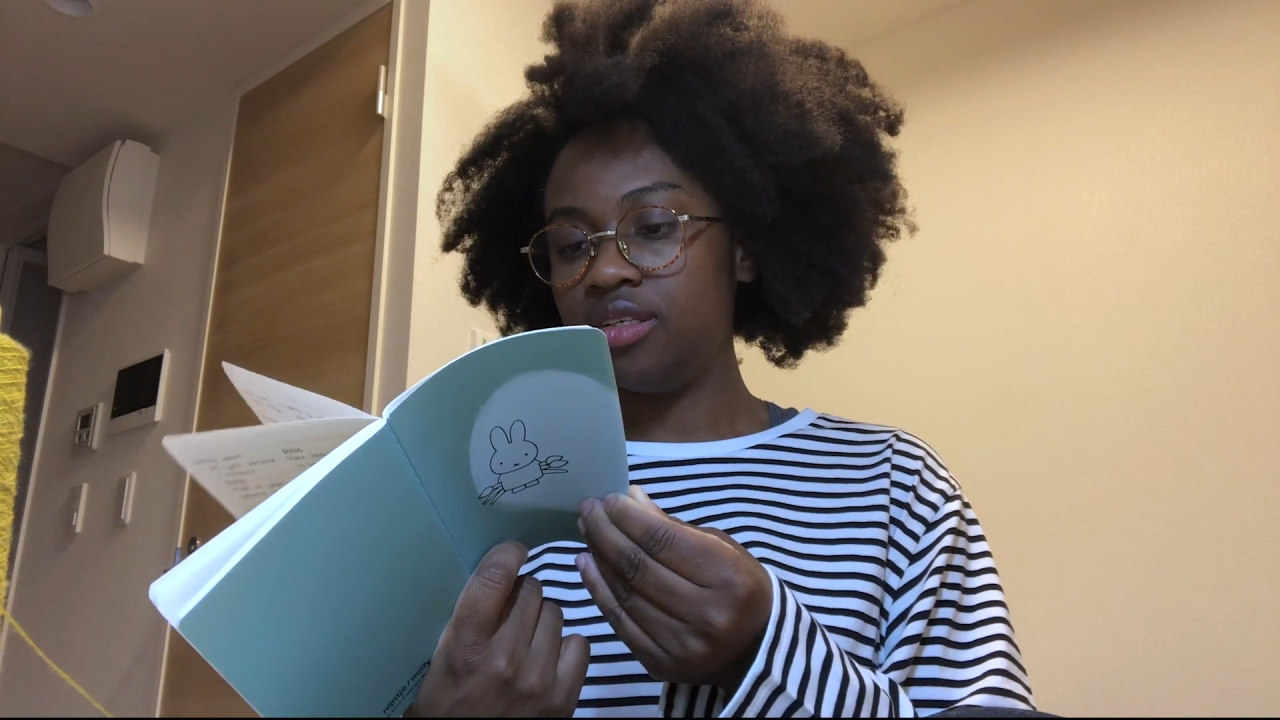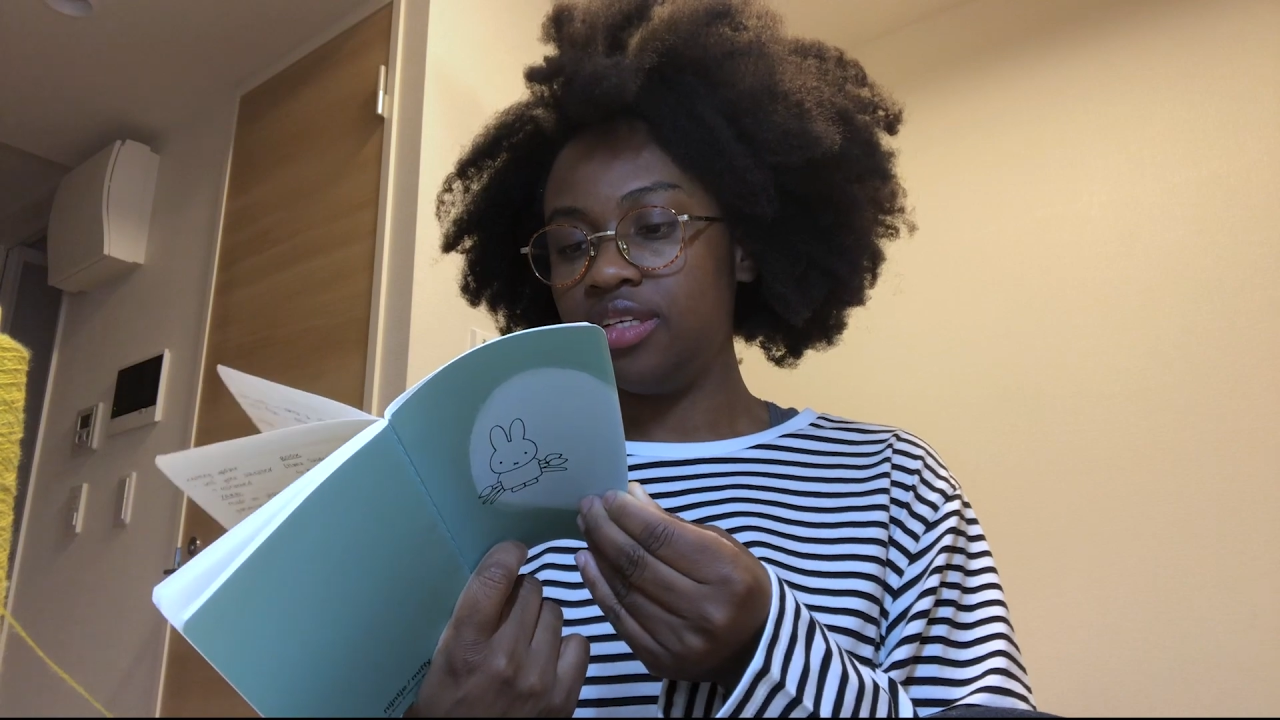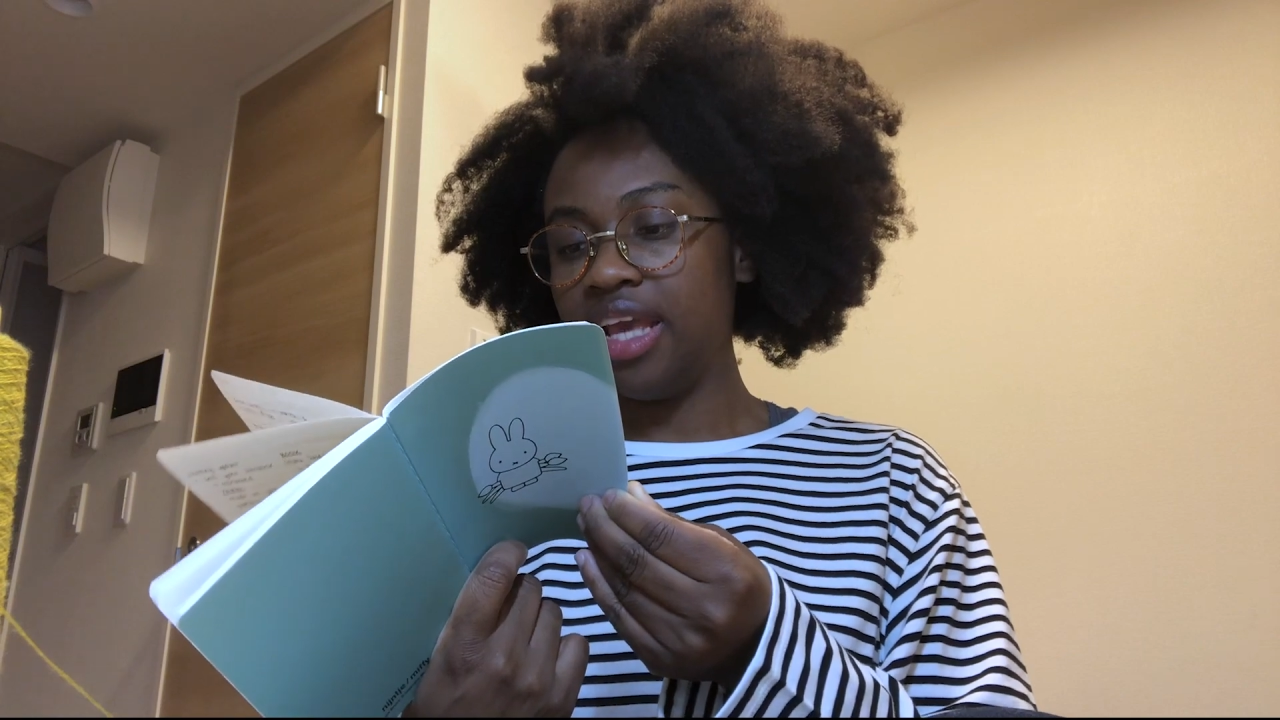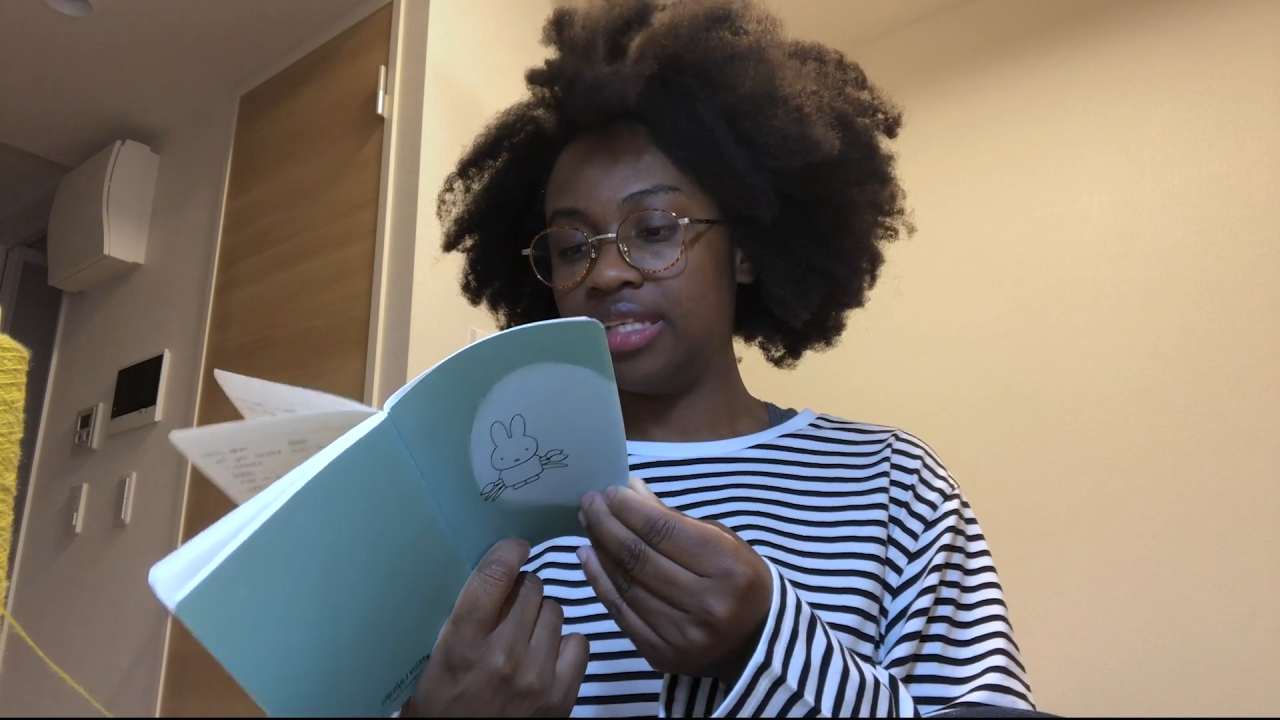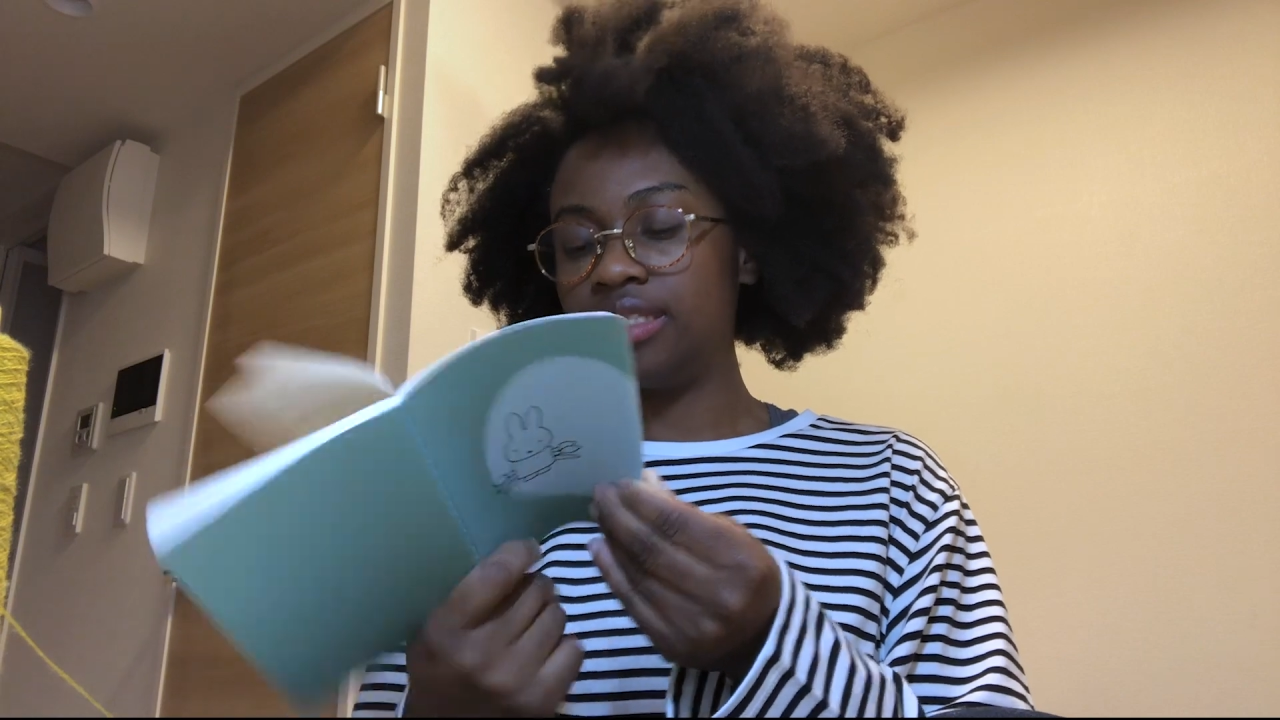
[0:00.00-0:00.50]

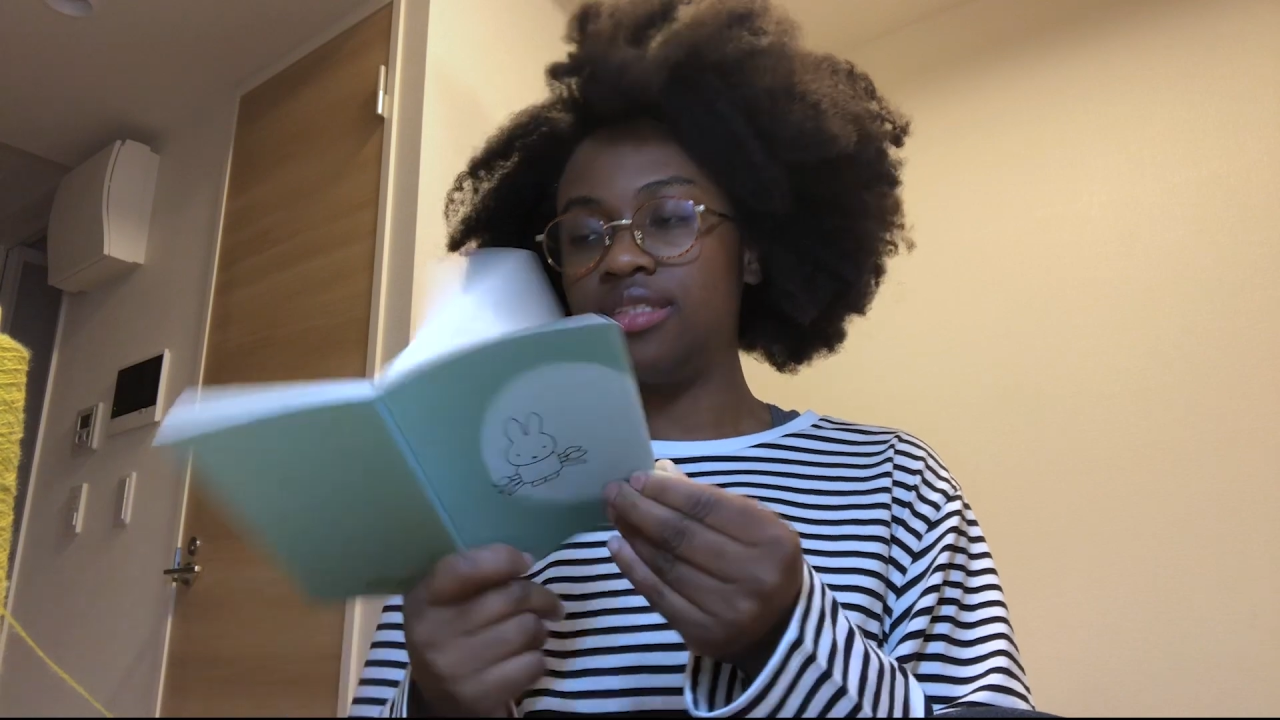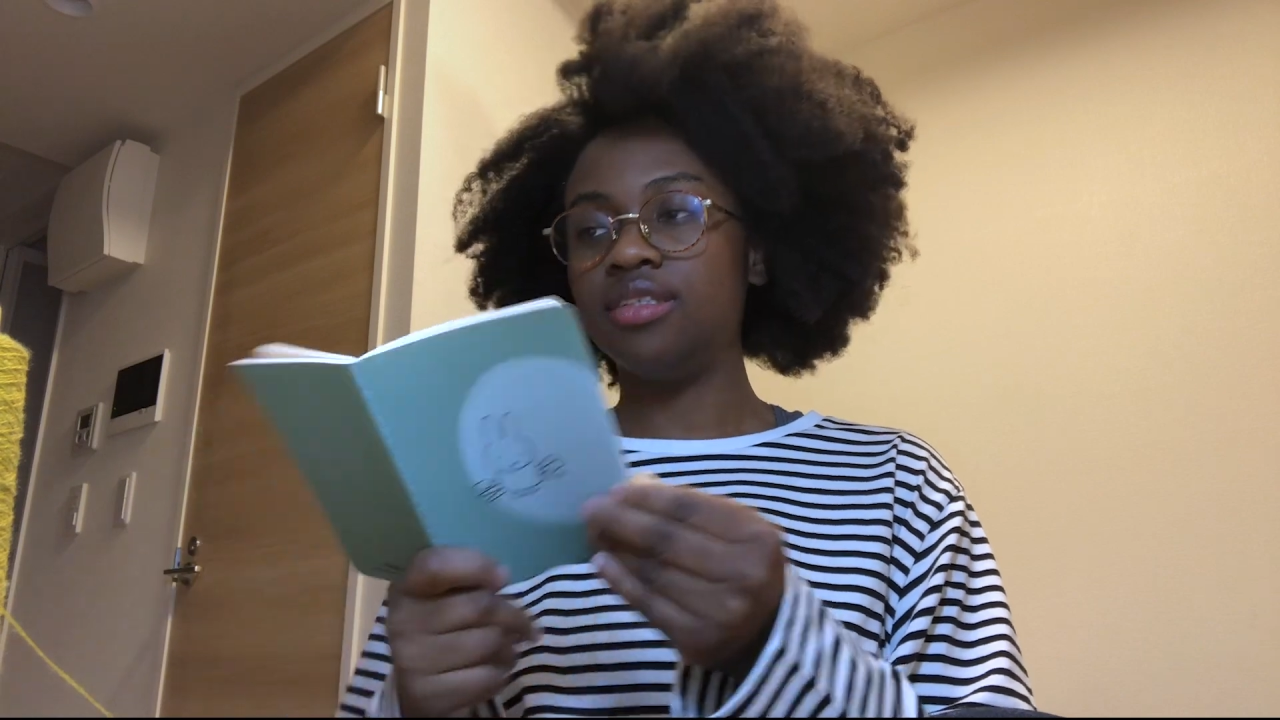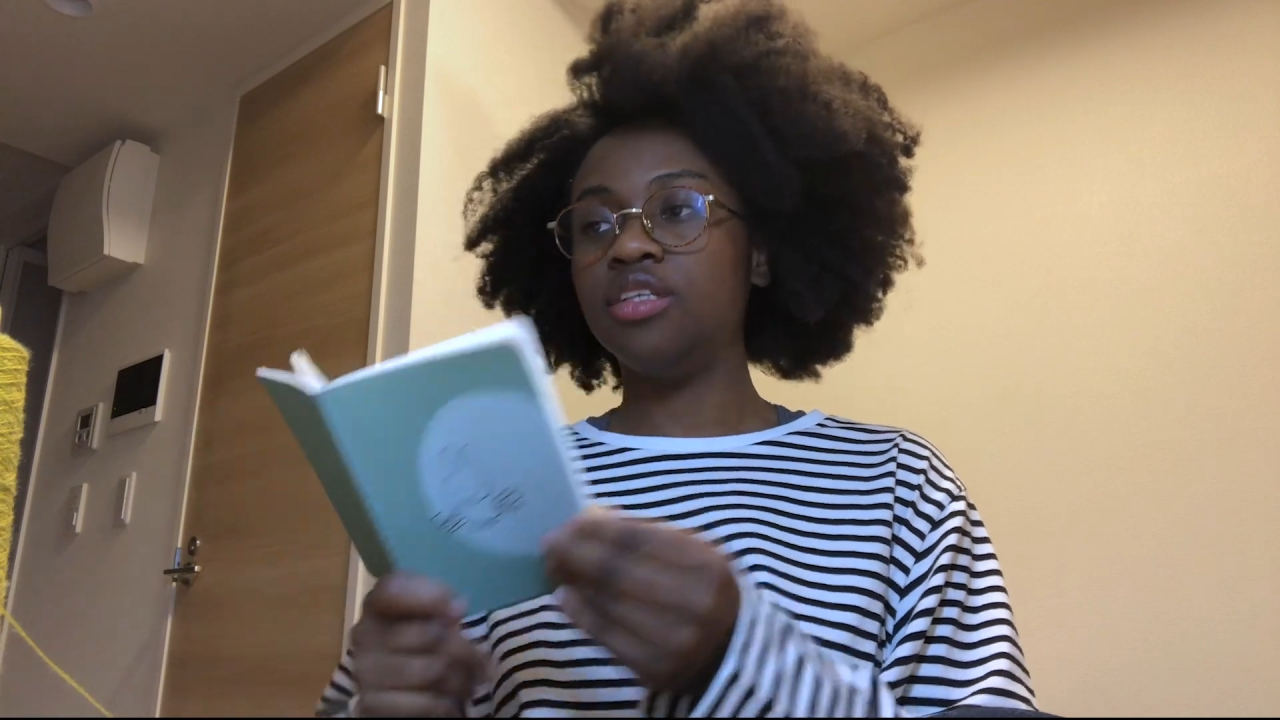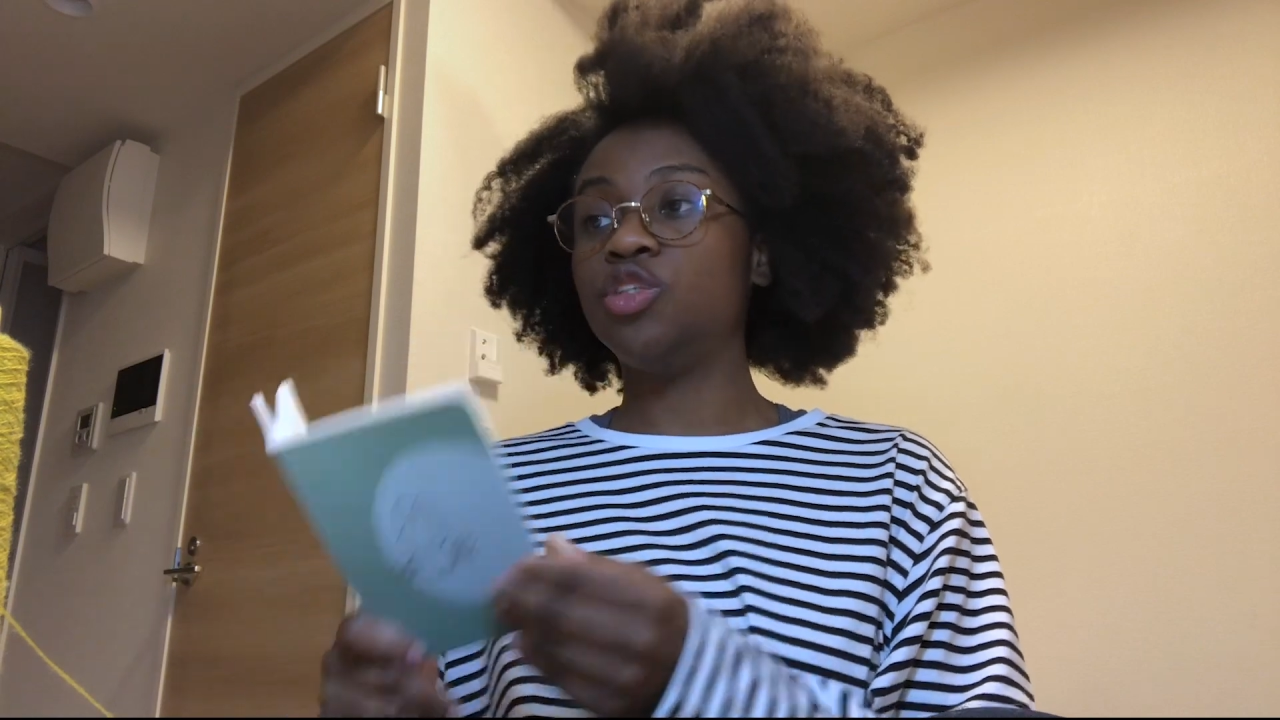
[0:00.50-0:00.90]
yes, the